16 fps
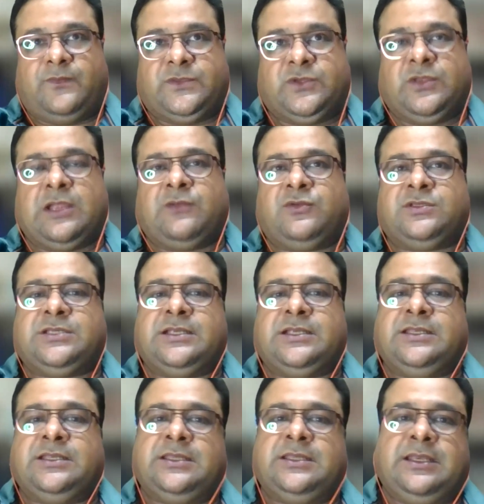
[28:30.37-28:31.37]
So you have to
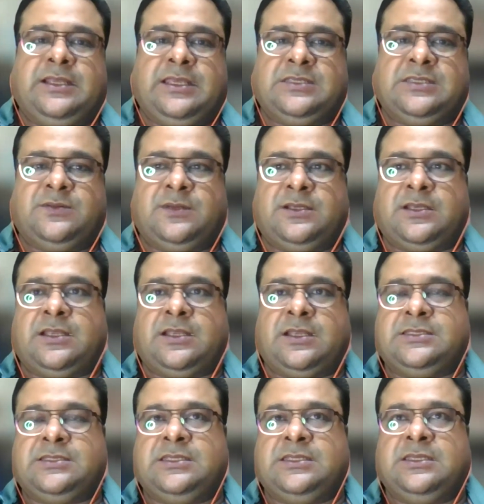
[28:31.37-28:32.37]
study the engagement and
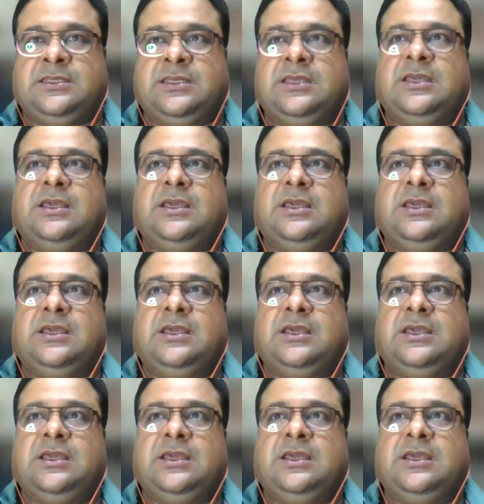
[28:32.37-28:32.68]
see